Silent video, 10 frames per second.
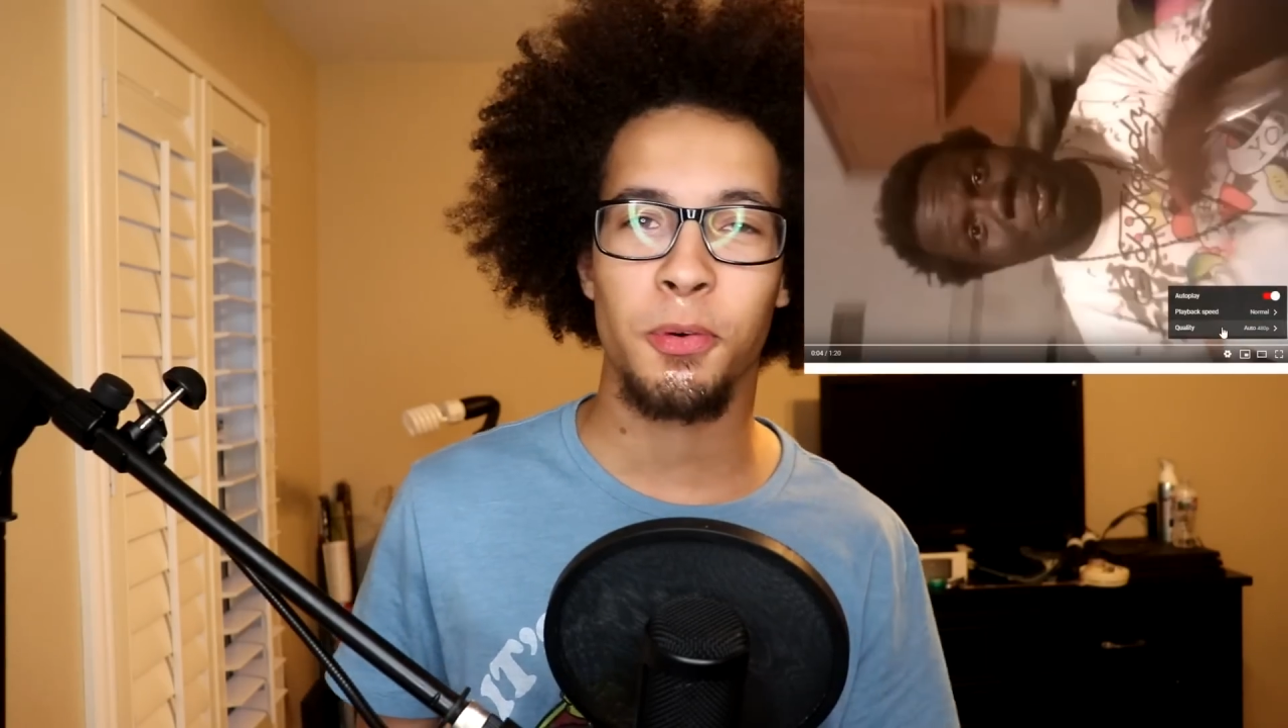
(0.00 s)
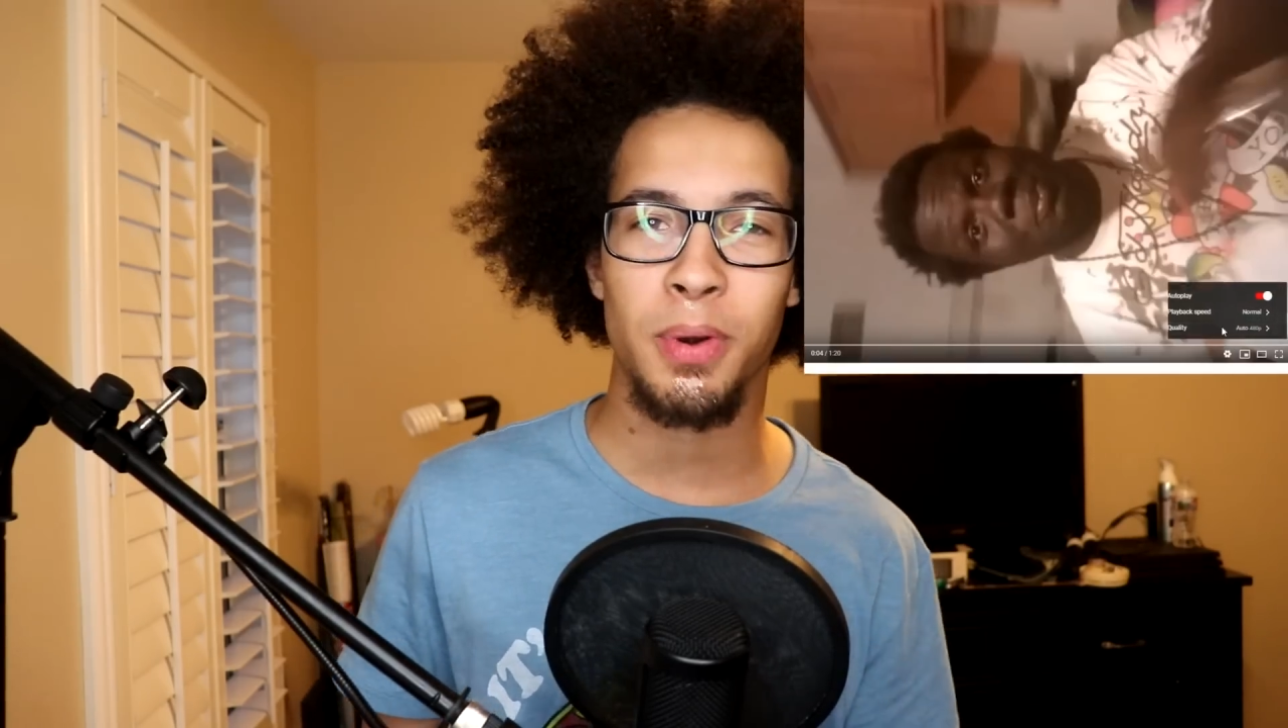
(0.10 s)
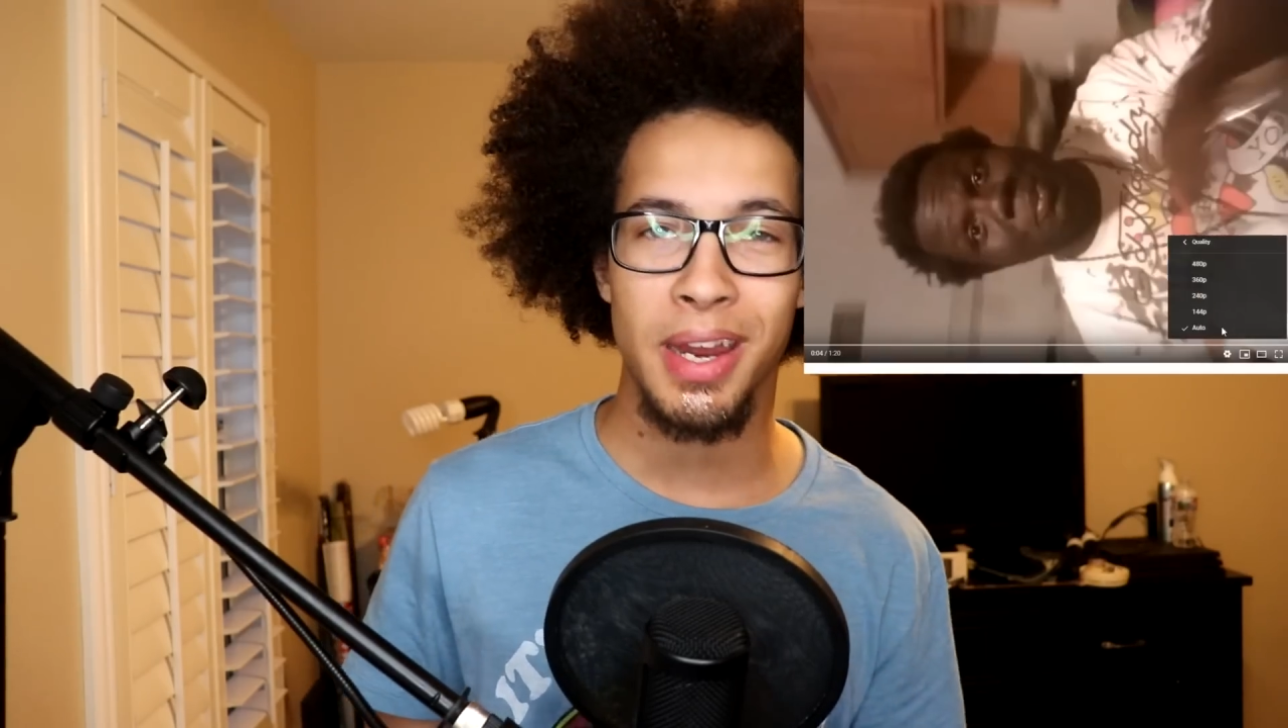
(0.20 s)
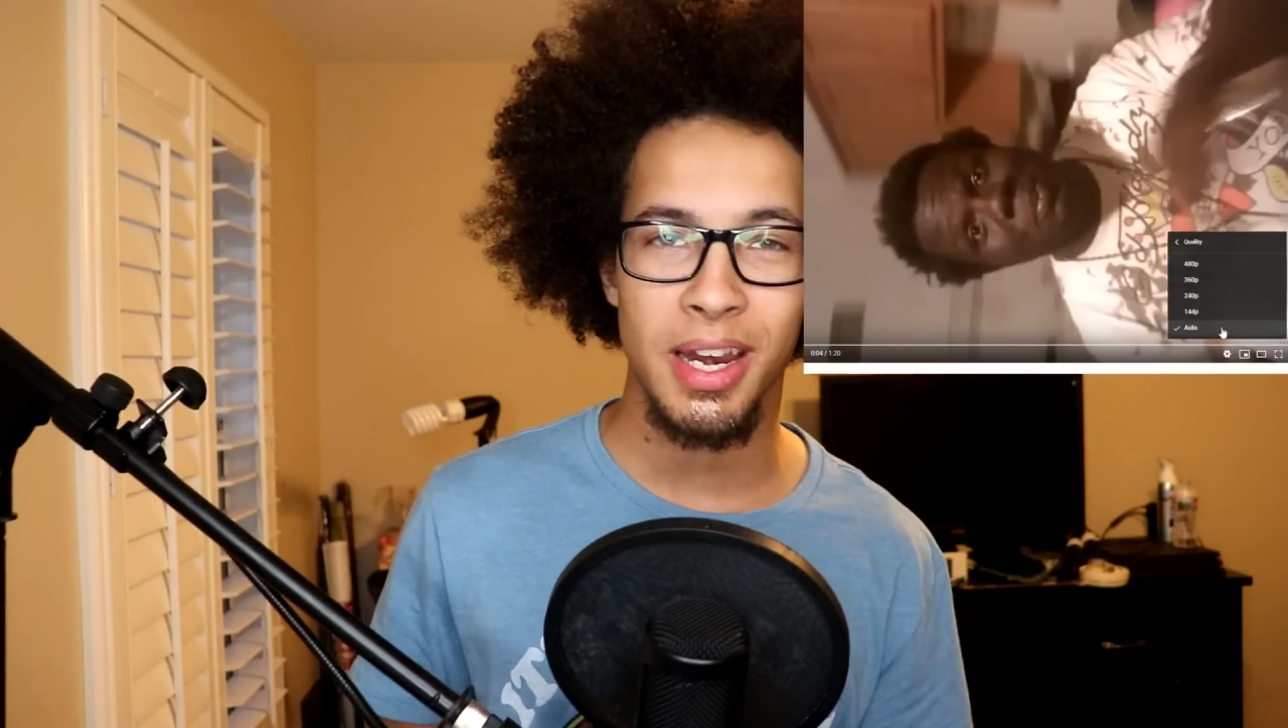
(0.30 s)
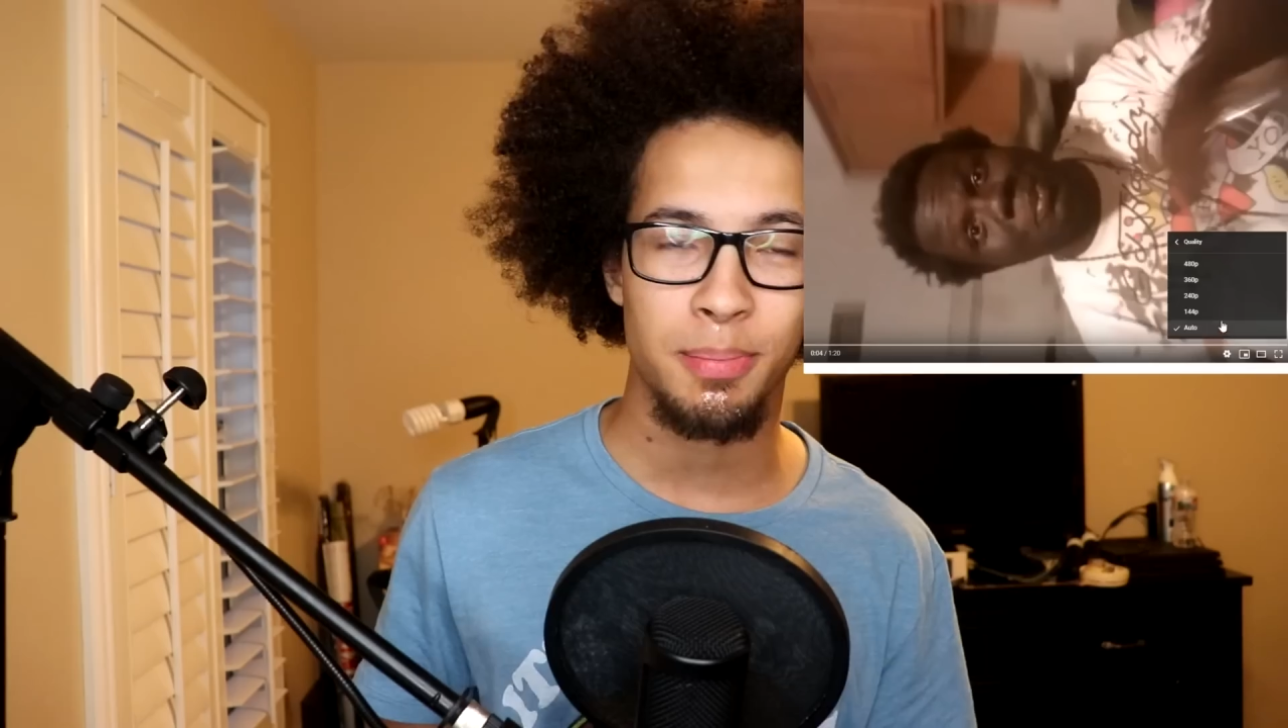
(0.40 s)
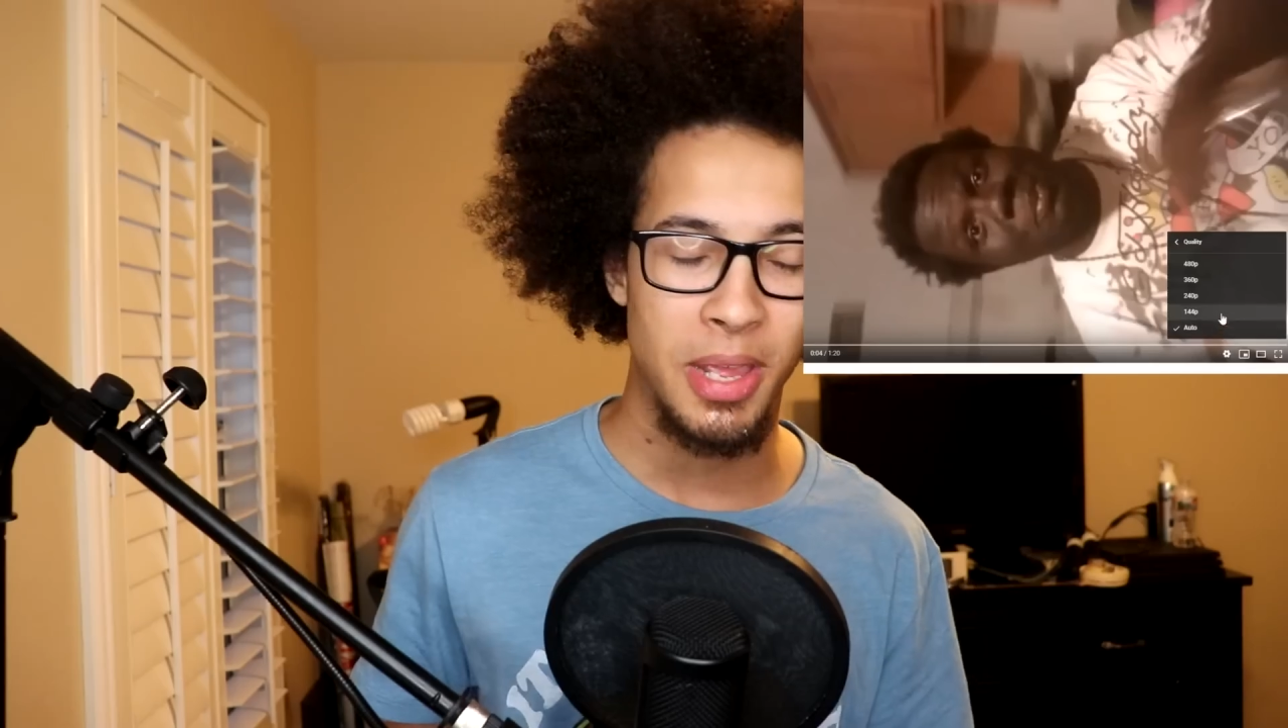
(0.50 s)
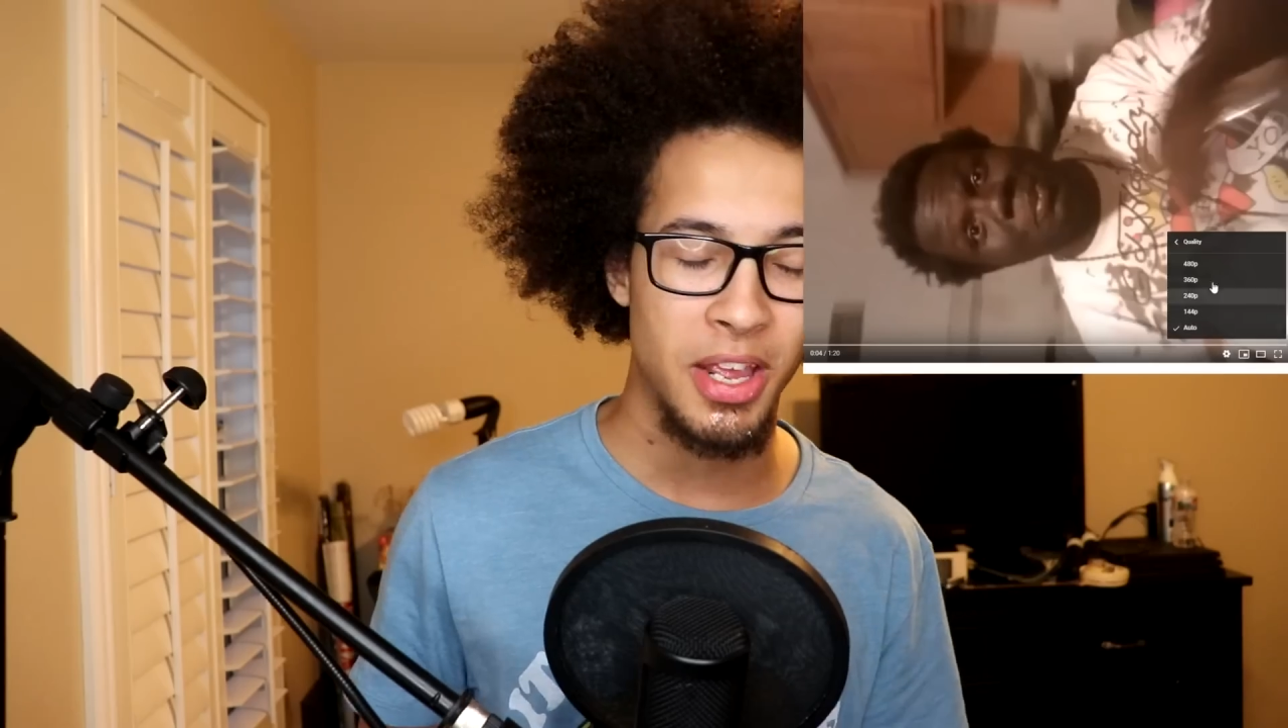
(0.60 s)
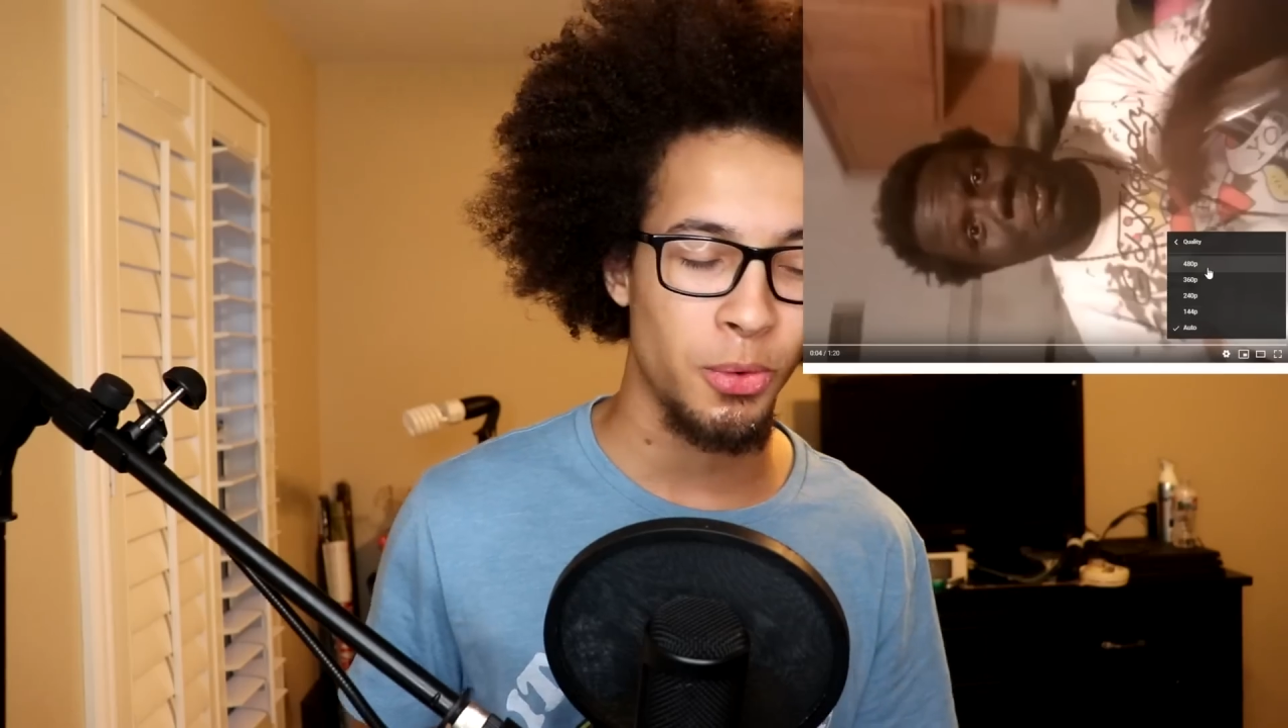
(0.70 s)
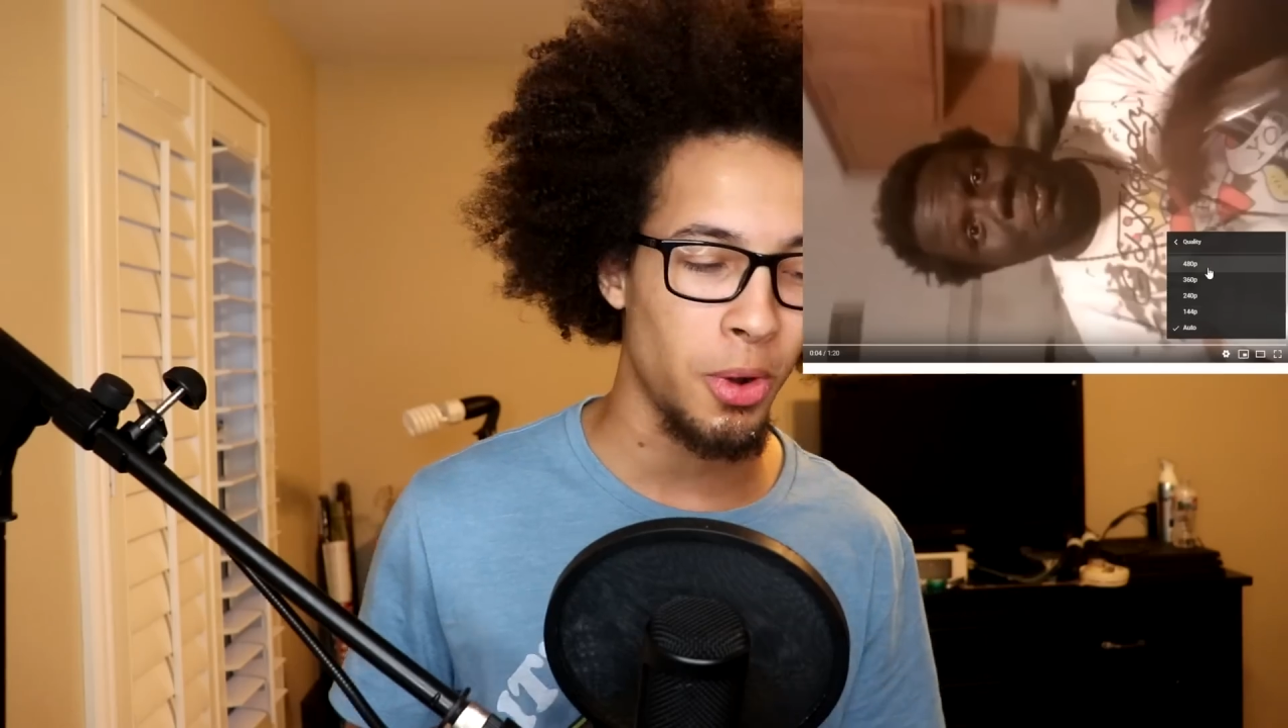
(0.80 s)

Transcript: 480p